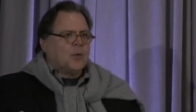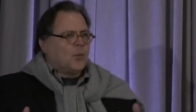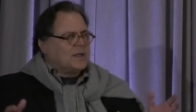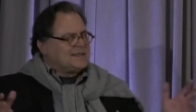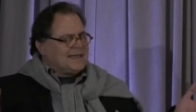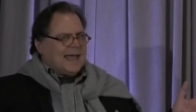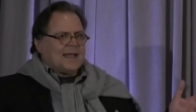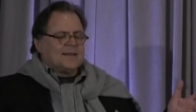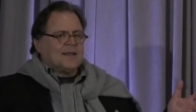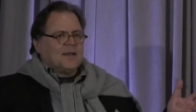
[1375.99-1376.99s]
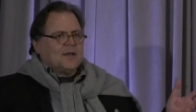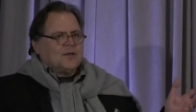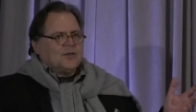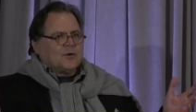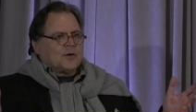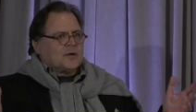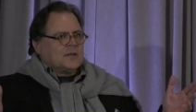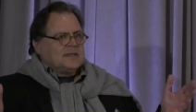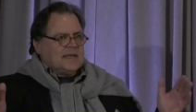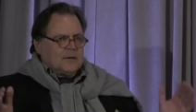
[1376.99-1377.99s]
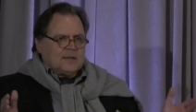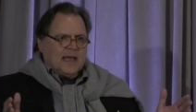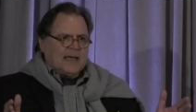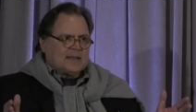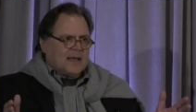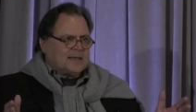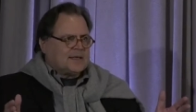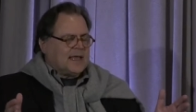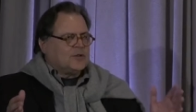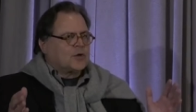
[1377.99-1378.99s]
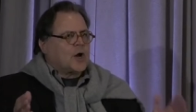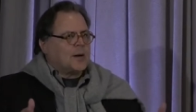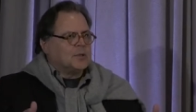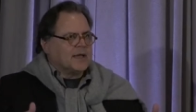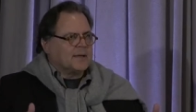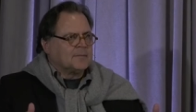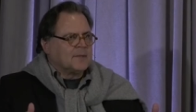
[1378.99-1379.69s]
Once again, you're deer in the headlight and you're cobbling.